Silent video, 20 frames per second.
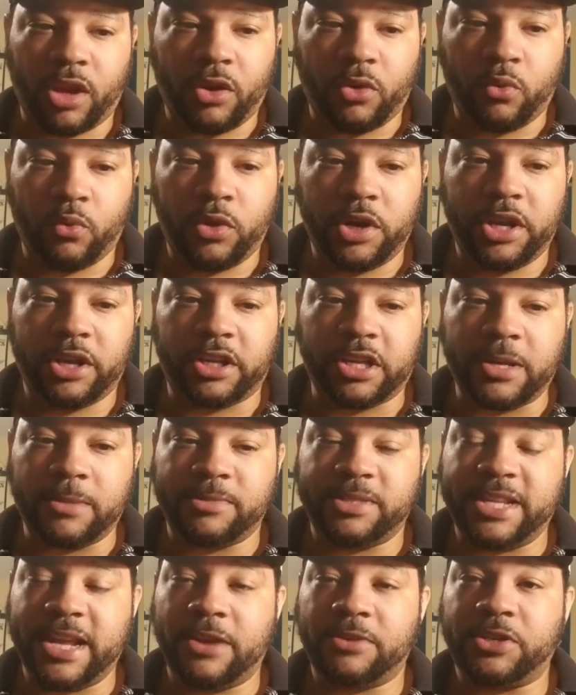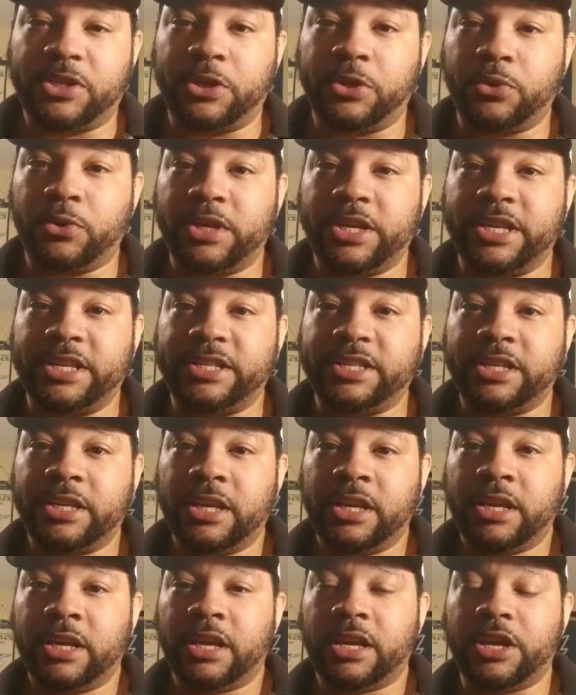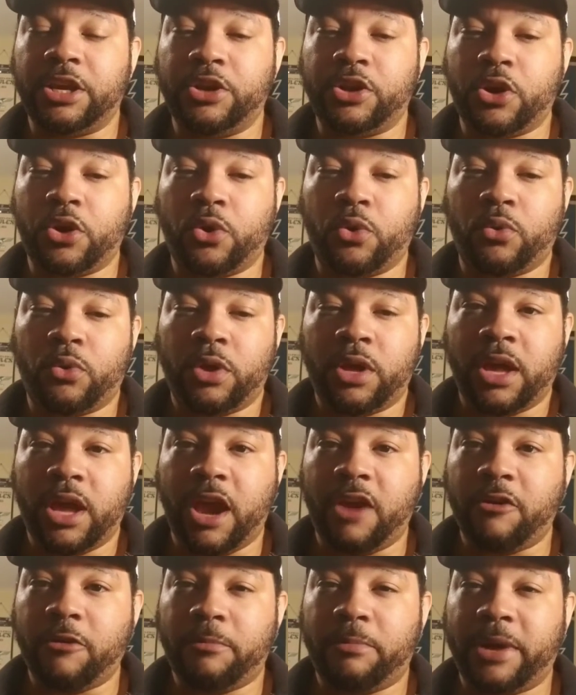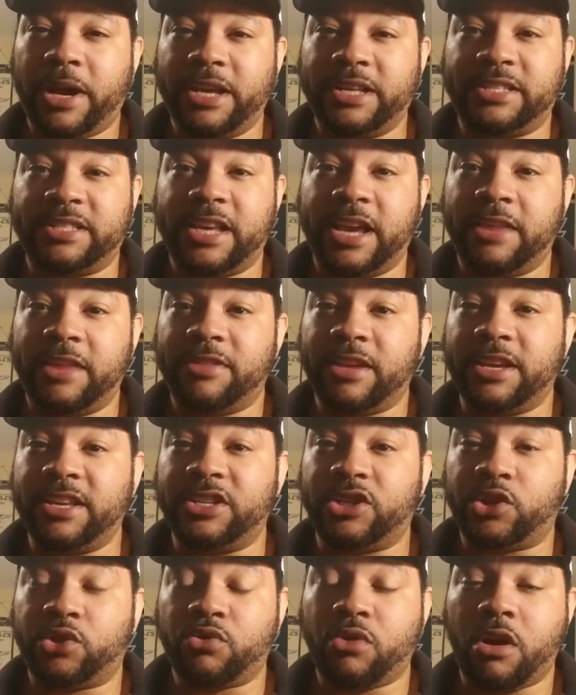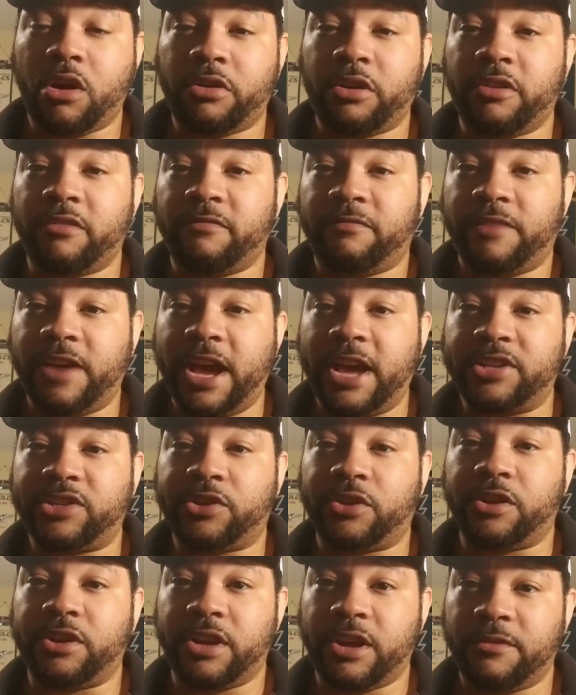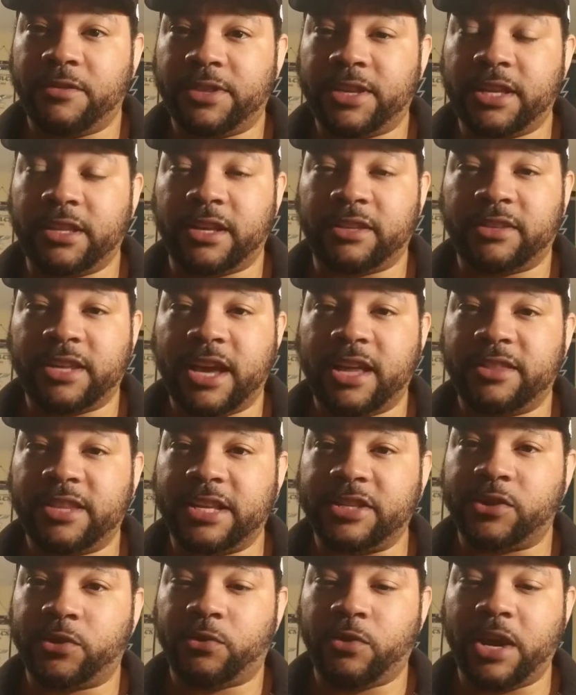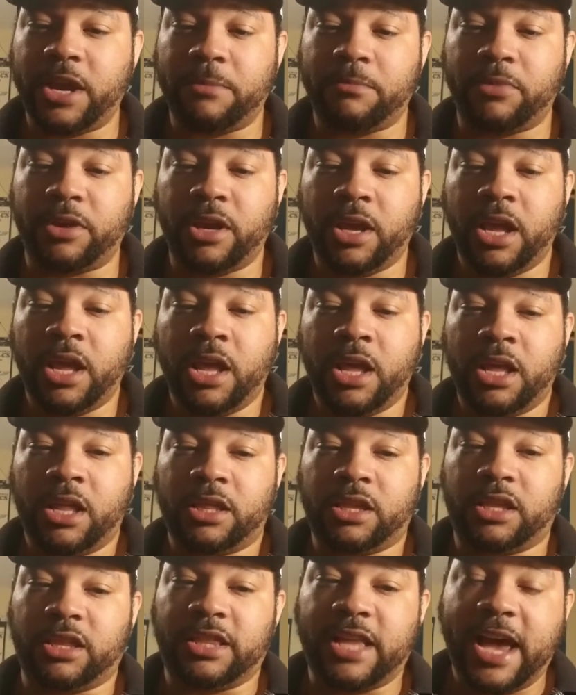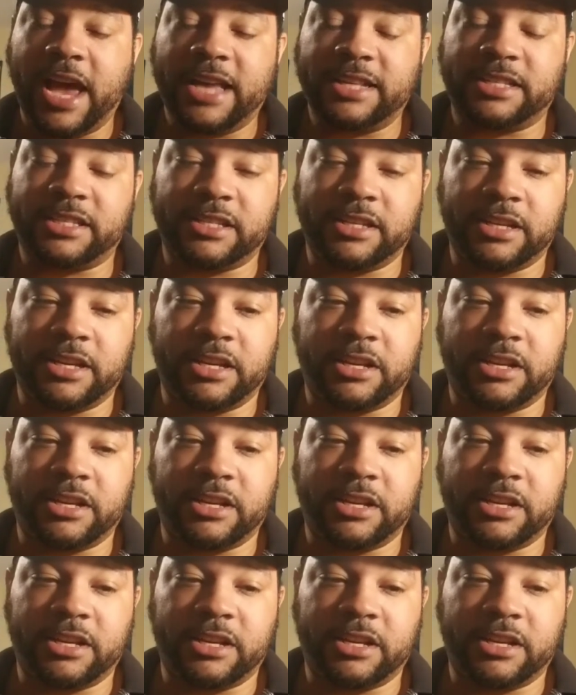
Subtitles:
what it comes down to is, you know, everybody's saying that he's stronger and faster and everything like that. That's great. But last